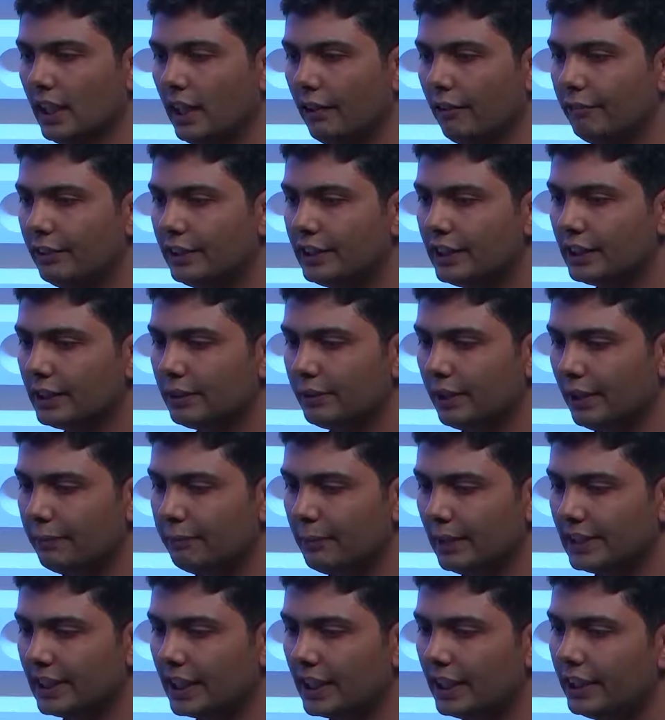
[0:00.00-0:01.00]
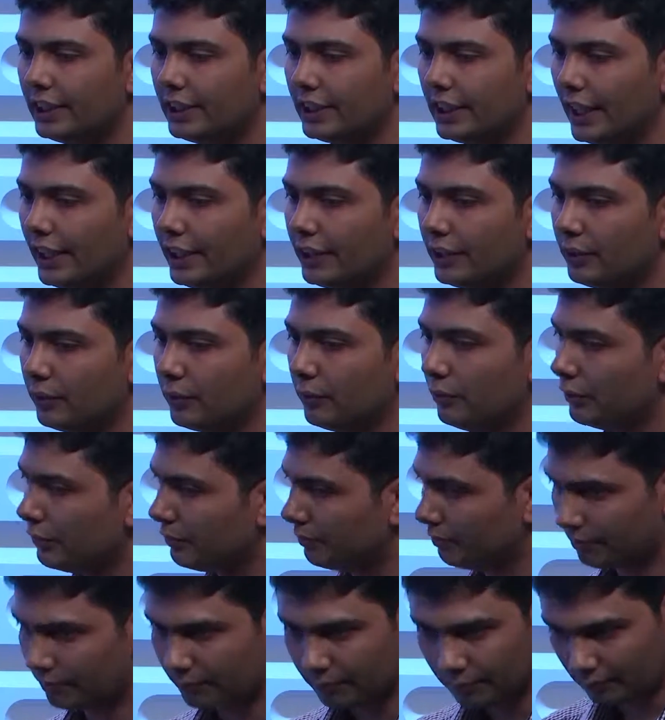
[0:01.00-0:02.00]
which is basically trying
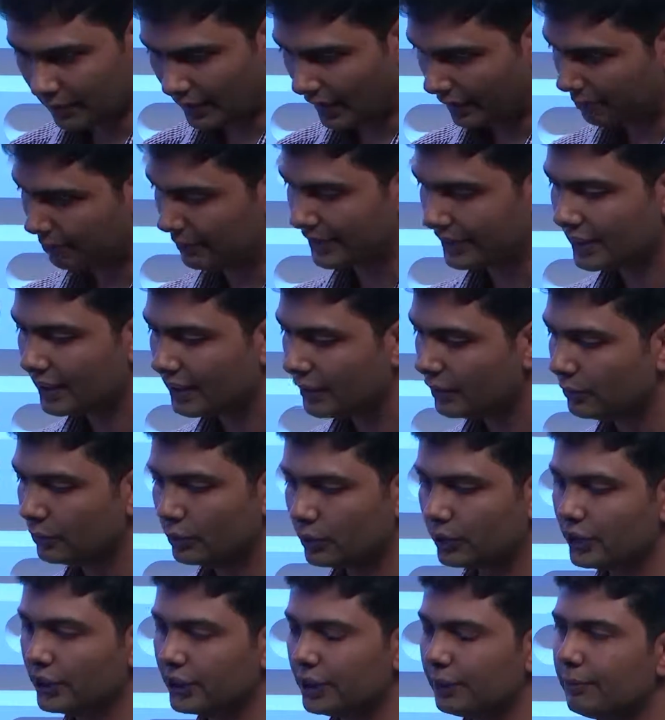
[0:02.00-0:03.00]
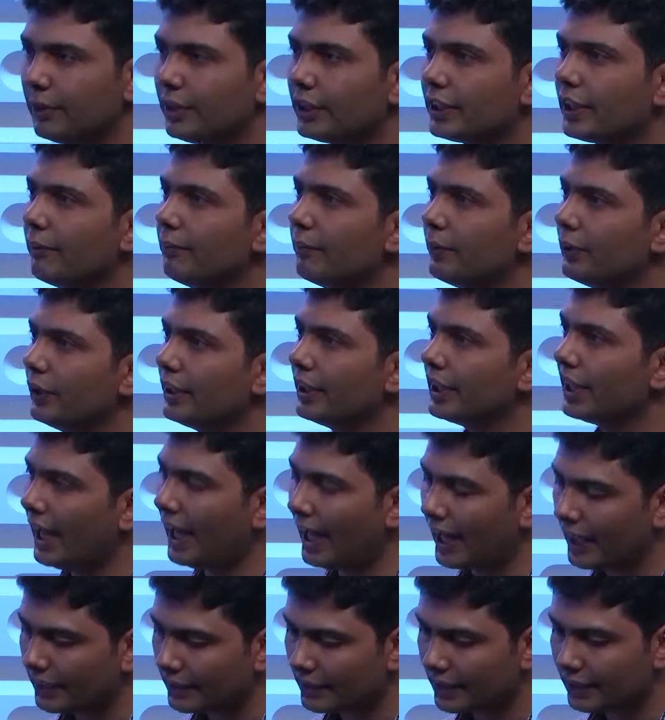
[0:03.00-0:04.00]
to like basically use the distributed computing
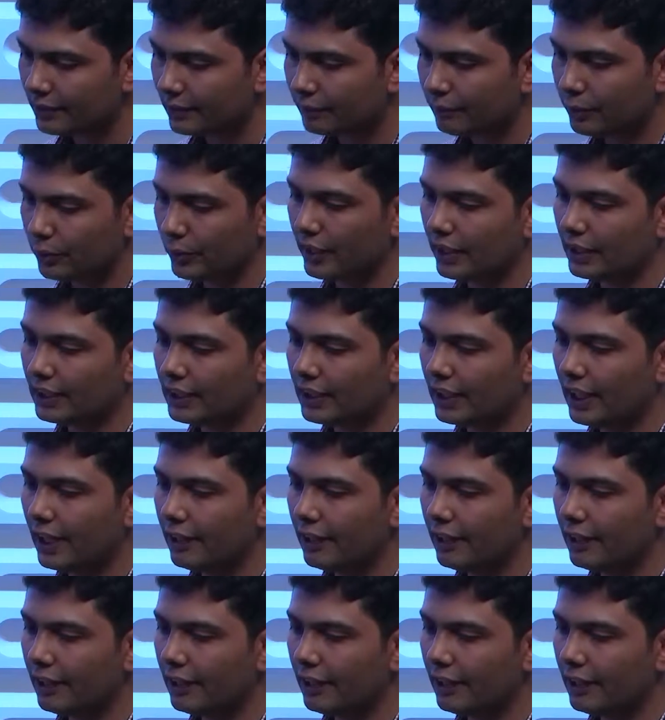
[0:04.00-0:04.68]
and get them together.